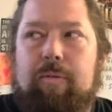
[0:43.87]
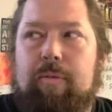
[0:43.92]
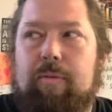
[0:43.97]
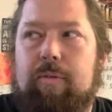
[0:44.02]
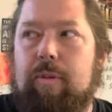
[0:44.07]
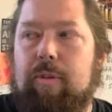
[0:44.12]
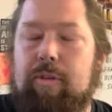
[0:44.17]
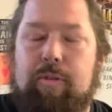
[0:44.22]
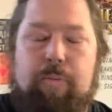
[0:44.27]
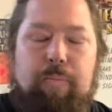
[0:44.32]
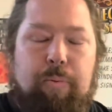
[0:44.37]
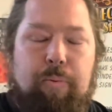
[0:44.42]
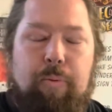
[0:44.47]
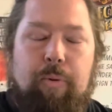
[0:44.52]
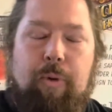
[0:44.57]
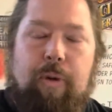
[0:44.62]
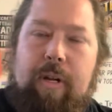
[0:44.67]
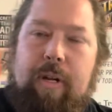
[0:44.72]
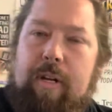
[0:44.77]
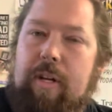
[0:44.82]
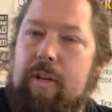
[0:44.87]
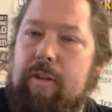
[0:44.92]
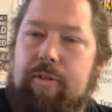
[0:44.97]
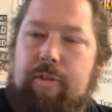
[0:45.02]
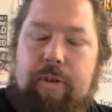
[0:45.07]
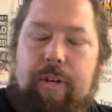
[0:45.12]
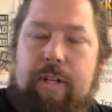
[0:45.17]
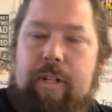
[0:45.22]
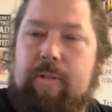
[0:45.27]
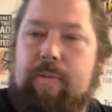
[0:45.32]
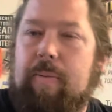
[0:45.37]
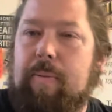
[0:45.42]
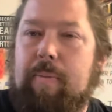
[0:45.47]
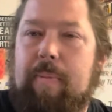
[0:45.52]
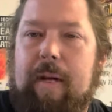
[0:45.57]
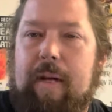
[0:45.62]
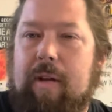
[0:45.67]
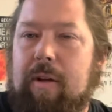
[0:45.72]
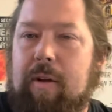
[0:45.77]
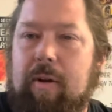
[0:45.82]
there's plenty of tradesmen
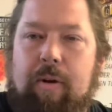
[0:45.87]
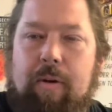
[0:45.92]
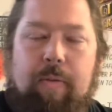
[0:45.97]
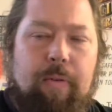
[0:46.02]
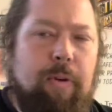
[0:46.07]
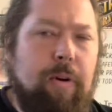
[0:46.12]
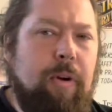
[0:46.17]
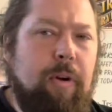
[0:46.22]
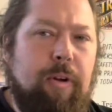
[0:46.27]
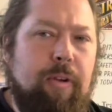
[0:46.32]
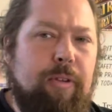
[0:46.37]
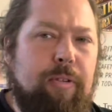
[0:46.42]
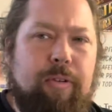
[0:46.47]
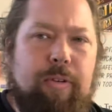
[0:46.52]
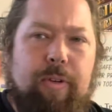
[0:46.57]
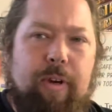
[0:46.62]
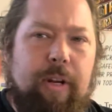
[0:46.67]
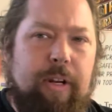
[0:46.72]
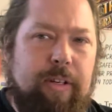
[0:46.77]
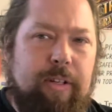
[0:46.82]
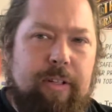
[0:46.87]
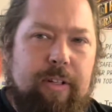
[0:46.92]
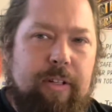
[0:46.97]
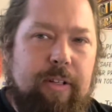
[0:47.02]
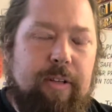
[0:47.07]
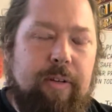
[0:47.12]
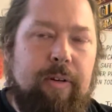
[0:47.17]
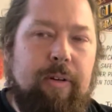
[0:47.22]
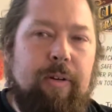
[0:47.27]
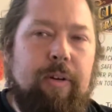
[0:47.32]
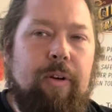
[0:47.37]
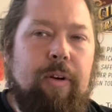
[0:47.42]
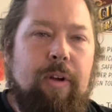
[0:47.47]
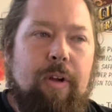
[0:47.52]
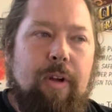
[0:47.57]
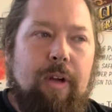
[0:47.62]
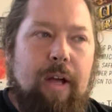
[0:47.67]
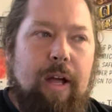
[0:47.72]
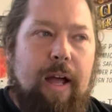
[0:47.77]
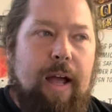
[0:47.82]
making over a 100 grand a year
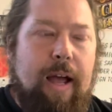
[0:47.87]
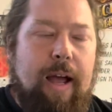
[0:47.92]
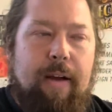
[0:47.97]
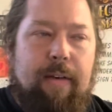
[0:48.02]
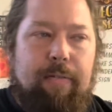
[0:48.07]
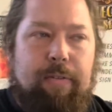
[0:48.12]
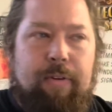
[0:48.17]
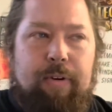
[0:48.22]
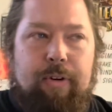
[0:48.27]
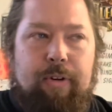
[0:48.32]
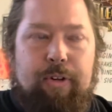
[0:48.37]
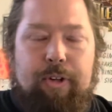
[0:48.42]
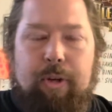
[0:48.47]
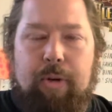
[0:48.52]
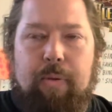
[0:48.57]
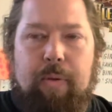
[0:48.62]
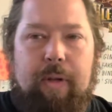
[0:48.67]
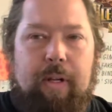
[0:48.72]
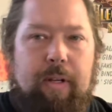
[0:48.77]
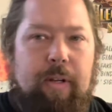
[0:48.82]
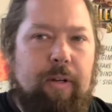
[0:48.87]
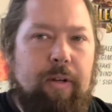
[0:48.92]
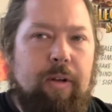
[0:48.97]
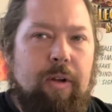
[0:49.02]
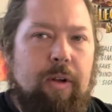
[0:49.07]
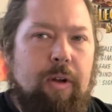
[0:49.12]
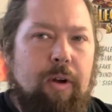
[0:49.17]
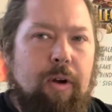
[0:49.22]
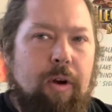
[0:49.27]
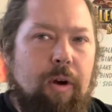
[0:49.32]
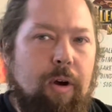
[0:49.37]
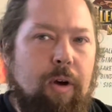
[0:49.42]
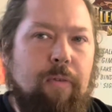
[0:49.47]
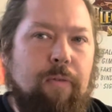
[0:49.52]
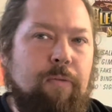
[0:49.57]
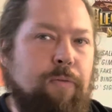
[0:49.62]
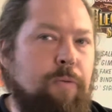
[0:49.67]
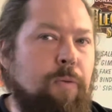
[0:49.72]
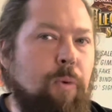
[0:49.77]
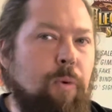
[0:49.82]
after doing a
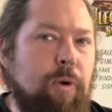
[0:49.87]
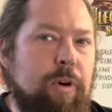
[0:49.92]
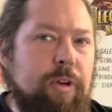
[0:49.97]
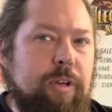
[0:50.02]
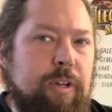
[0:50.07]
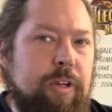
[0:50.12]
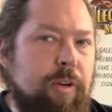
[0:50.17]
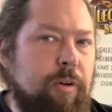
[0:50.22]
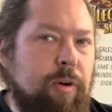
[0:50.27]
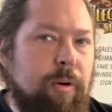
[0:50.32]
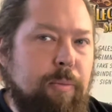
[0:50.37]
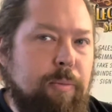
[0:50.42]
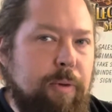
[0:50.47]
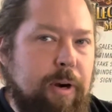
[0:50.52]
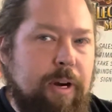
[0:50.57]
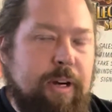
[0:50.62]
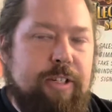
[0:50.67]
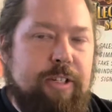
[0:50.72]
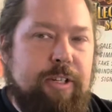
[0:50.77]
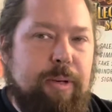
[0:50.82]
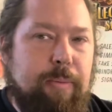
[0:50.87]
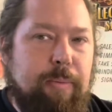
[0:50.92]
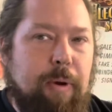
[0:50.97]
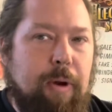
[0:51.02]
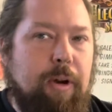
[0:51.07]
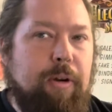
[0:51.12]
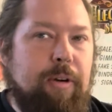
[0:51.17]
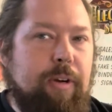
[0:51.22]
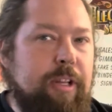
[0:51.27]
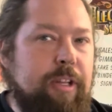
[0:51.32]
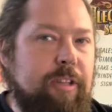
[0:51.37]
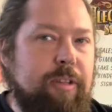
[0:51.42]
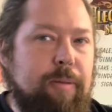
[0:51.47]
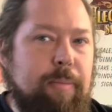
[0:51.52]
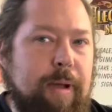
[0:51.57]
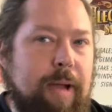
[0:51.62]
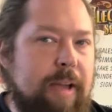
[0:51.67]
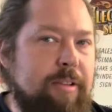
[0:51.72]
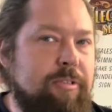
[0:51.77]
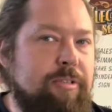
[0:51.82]
four-year apprenticeship underneath a
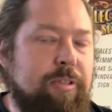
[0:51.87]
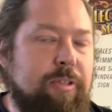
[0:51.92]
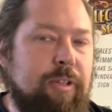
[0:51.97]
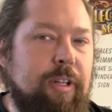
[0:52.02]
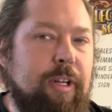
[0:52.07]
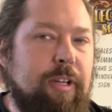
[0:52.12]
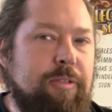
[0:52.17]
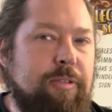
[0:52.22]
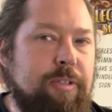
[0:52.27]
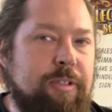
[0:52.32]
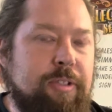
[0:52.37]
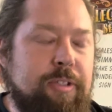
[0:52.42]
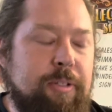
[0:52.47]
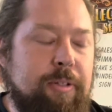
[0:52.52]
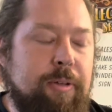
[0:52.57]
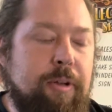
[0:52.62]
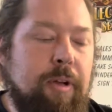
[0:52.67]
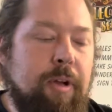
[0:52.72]
master electrician.